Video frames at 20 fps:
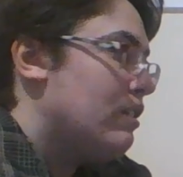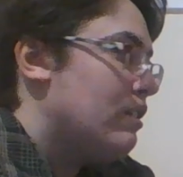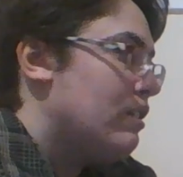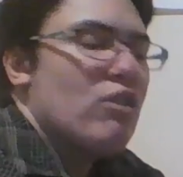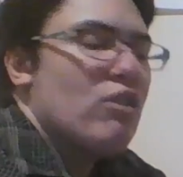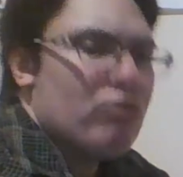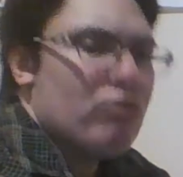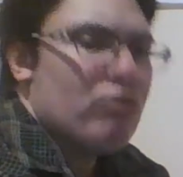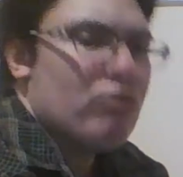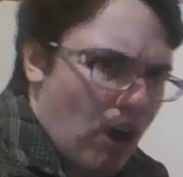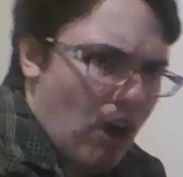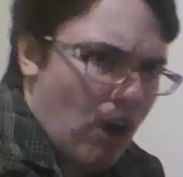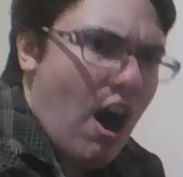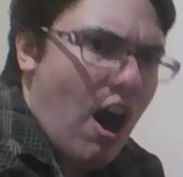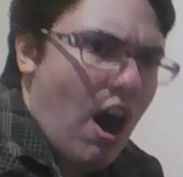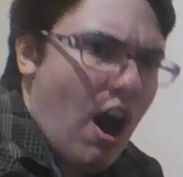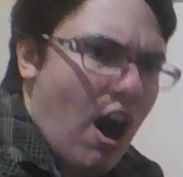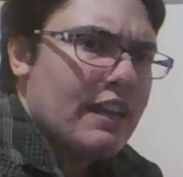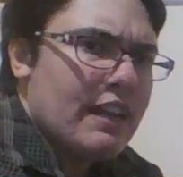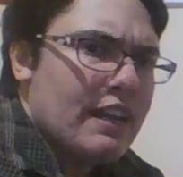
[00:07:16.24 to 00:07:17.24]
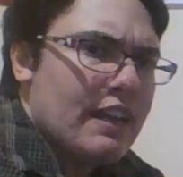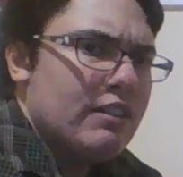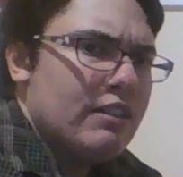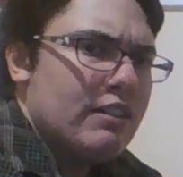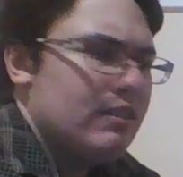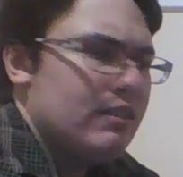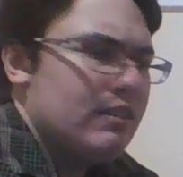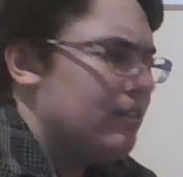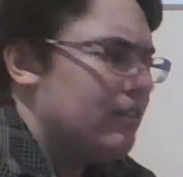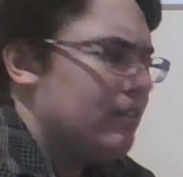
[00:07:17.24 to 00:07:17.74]
cry,
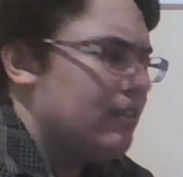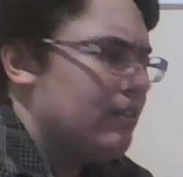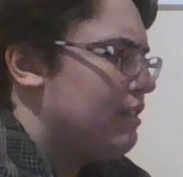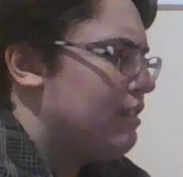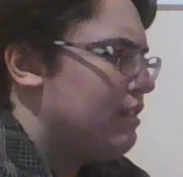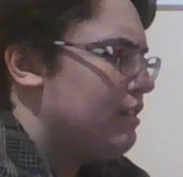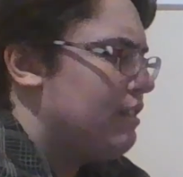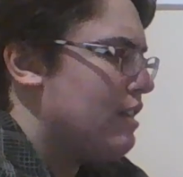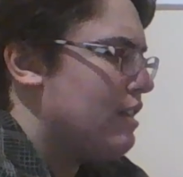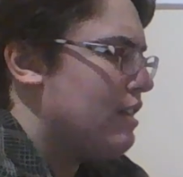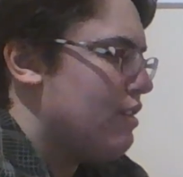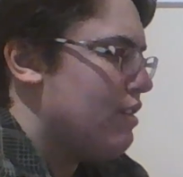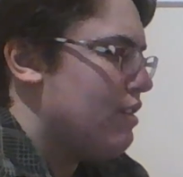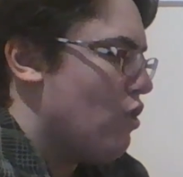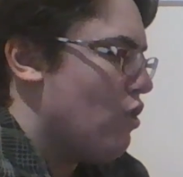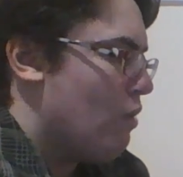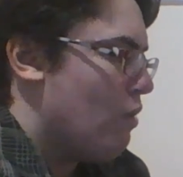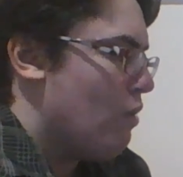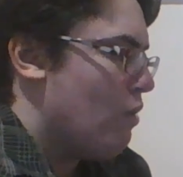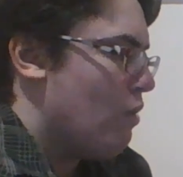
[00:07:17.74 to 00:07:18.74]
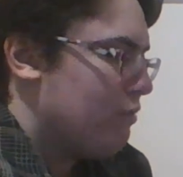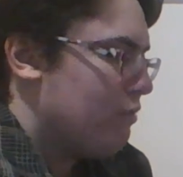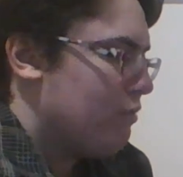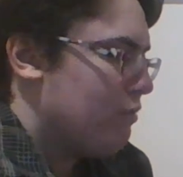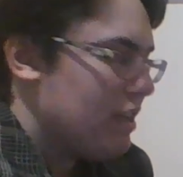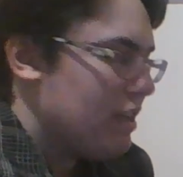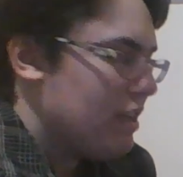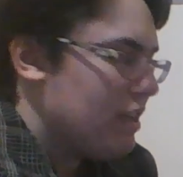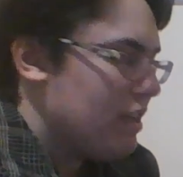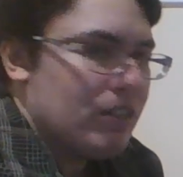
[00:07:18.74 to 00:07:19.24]
said Noah
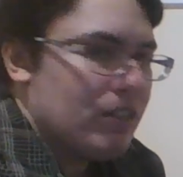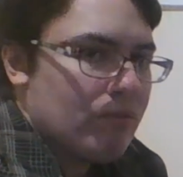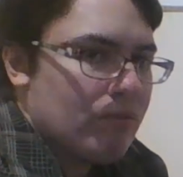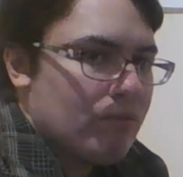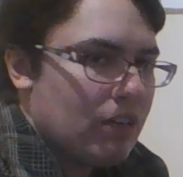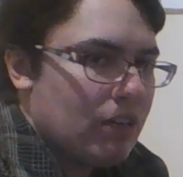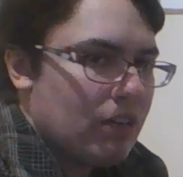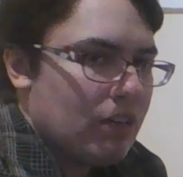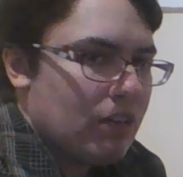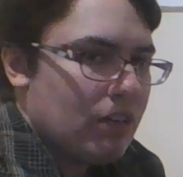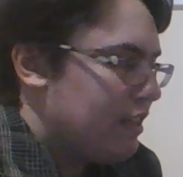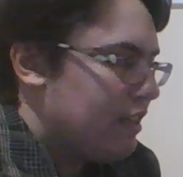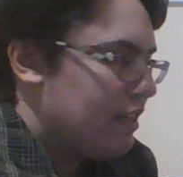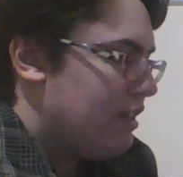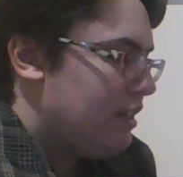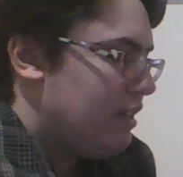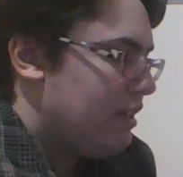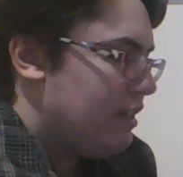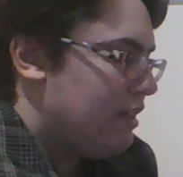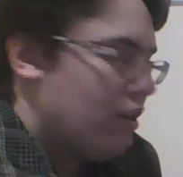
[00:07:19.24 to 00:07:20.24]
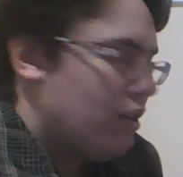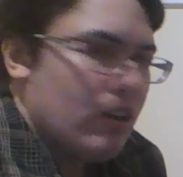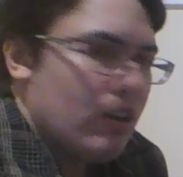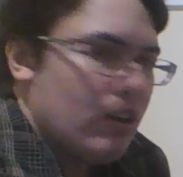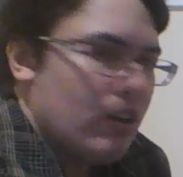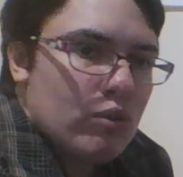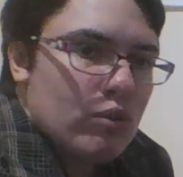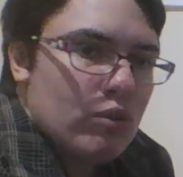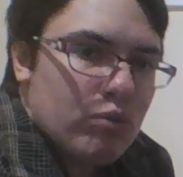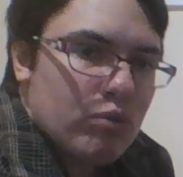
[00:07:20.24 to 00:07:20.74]
quite certainly.
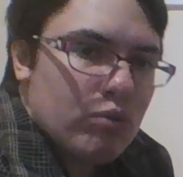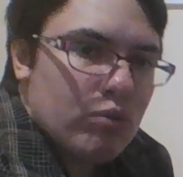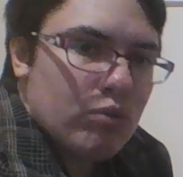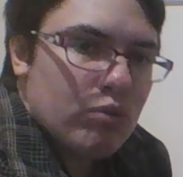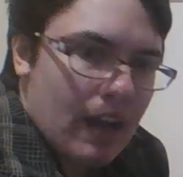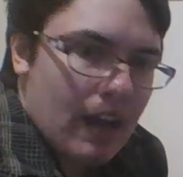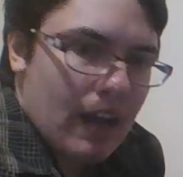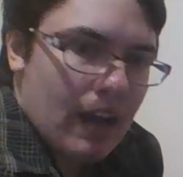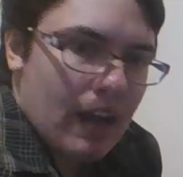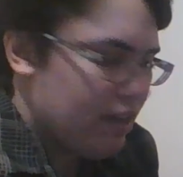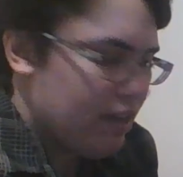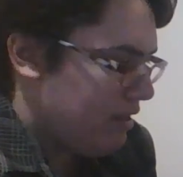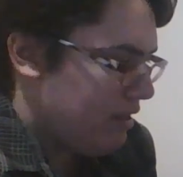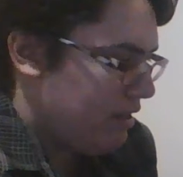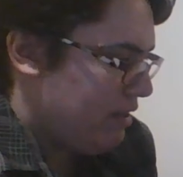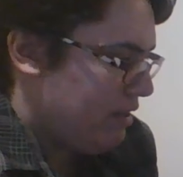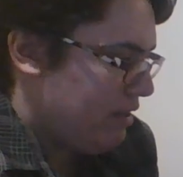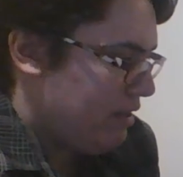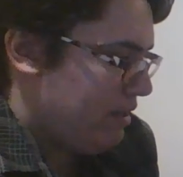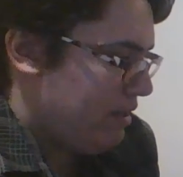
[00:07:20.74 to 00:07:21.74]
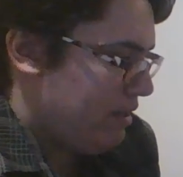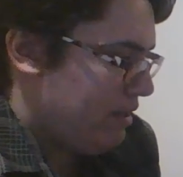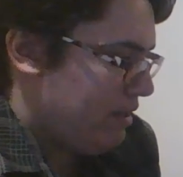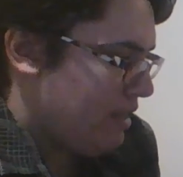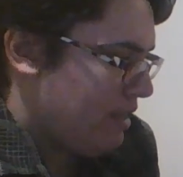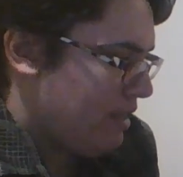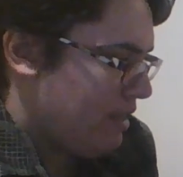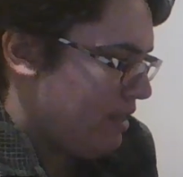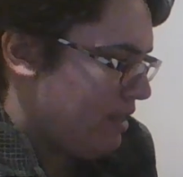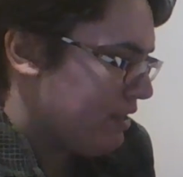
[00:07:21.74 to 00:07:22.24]
"Cry?"
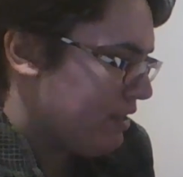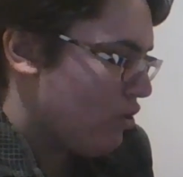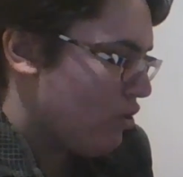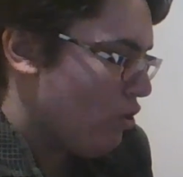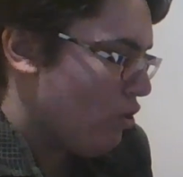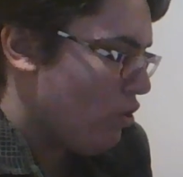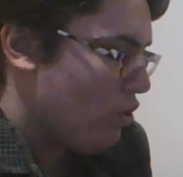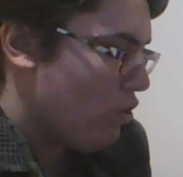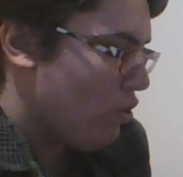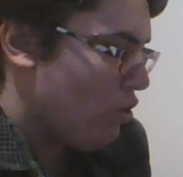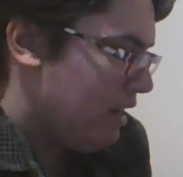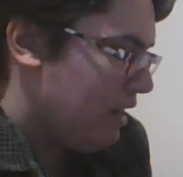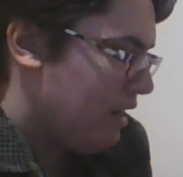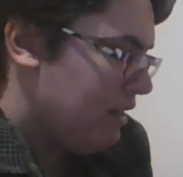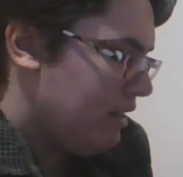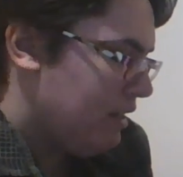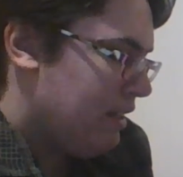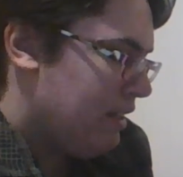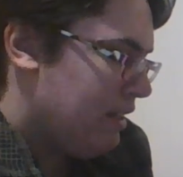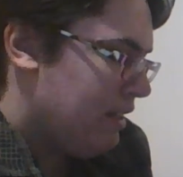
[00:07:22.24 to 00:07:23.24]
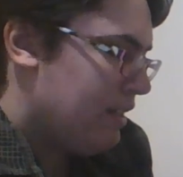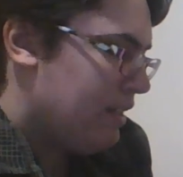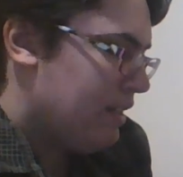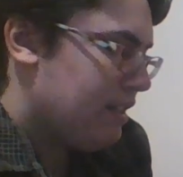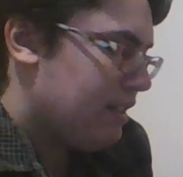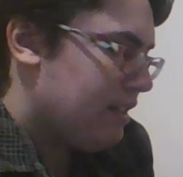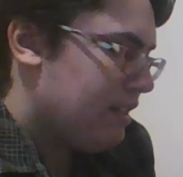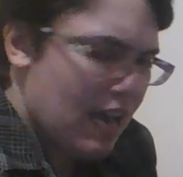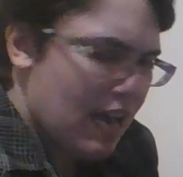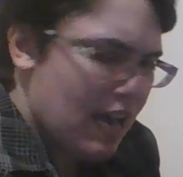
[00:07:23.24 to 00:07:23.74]
asked Goma.
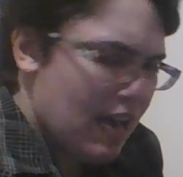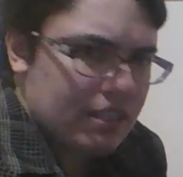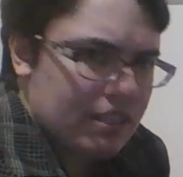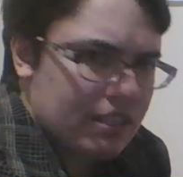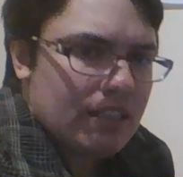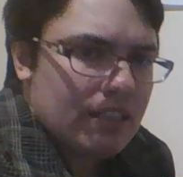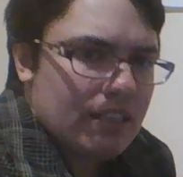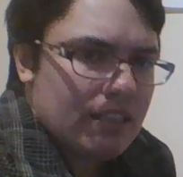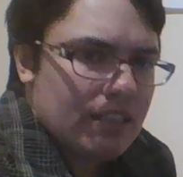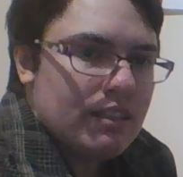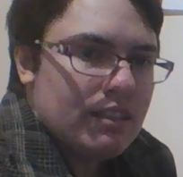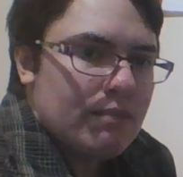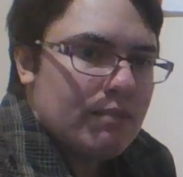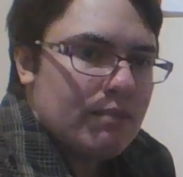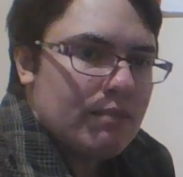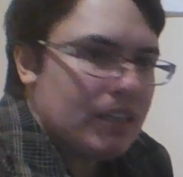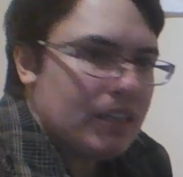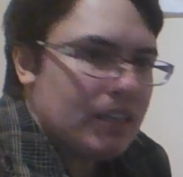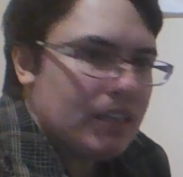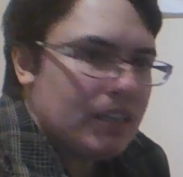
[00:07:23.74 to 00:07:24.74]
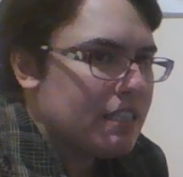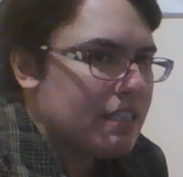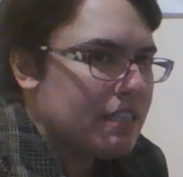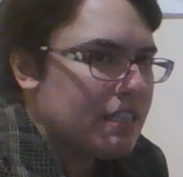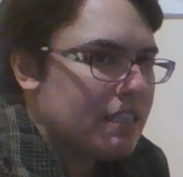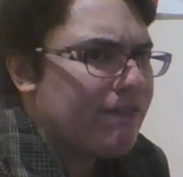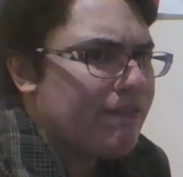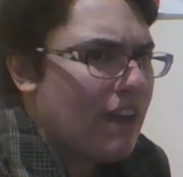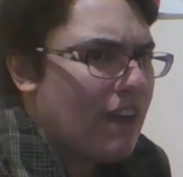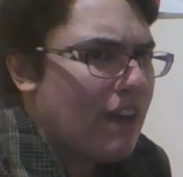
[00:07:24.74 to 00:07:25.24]
"Yes, because he's
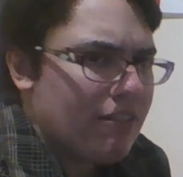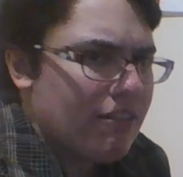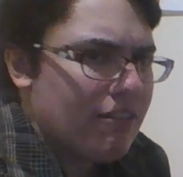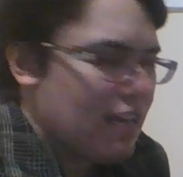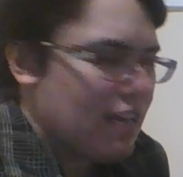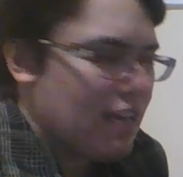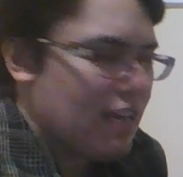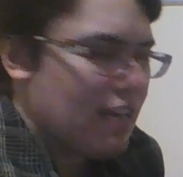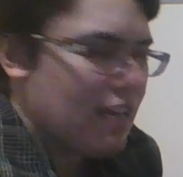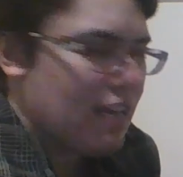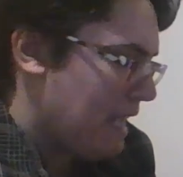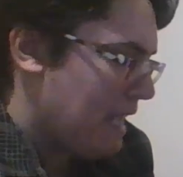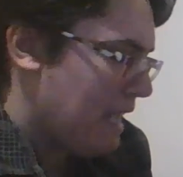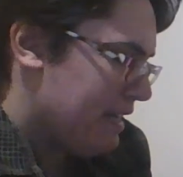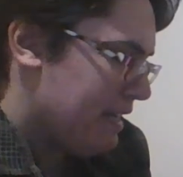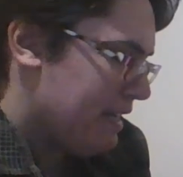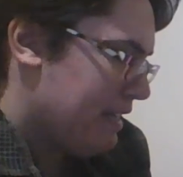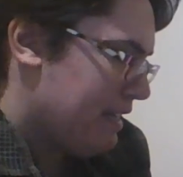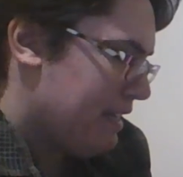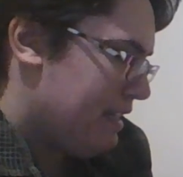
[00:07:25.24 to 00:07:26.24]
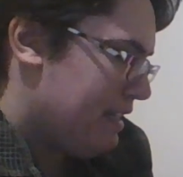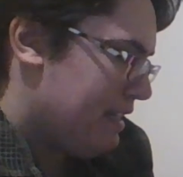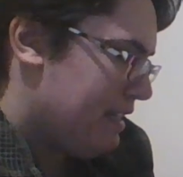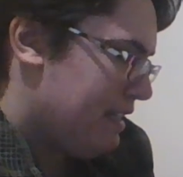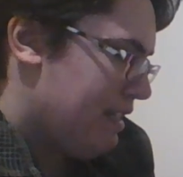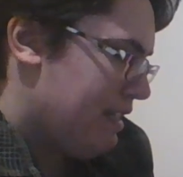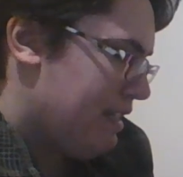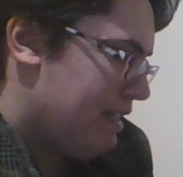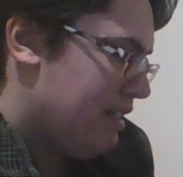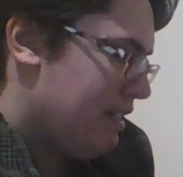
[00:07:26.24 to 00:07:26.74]
very upset."
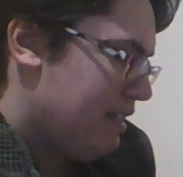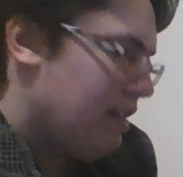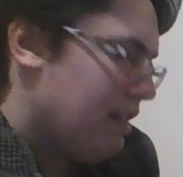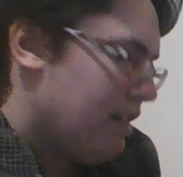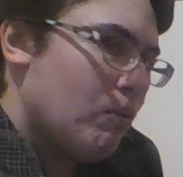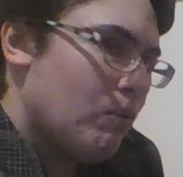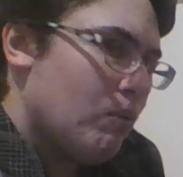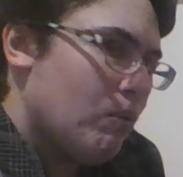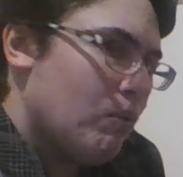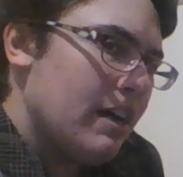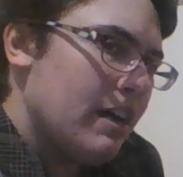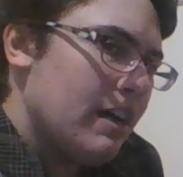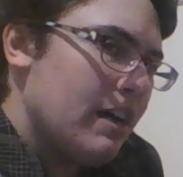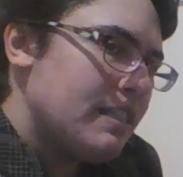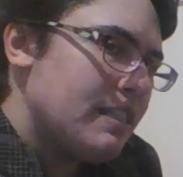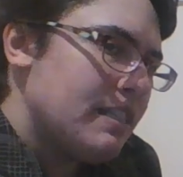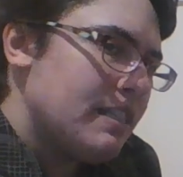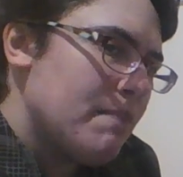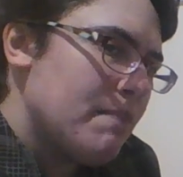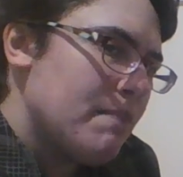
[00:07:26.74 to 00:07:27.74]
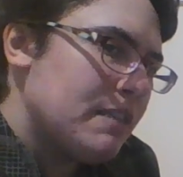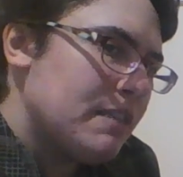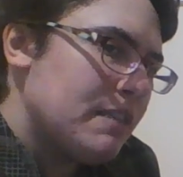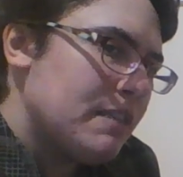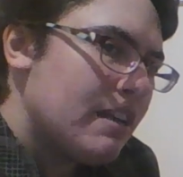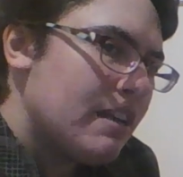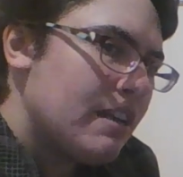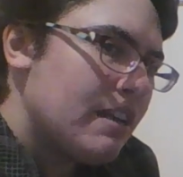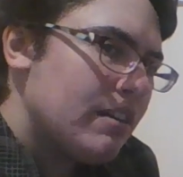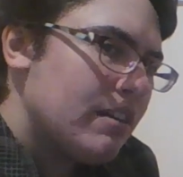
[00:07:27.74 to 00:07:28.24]
"Why is he
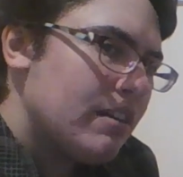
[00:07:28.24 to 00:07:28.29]
upset?"